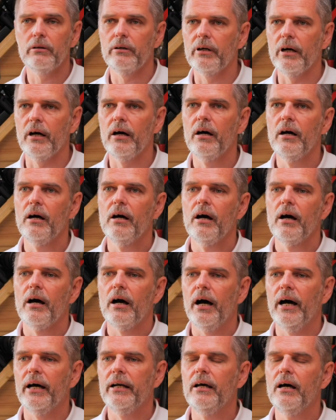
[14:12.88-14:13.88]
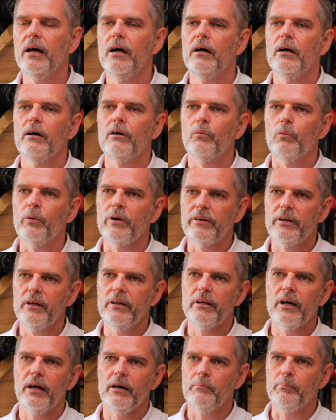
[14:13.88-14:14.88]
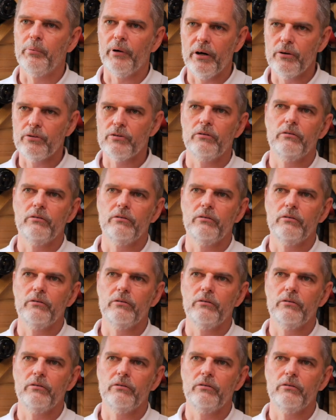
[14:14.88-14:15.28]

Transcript: yeah. Okay. And within that browser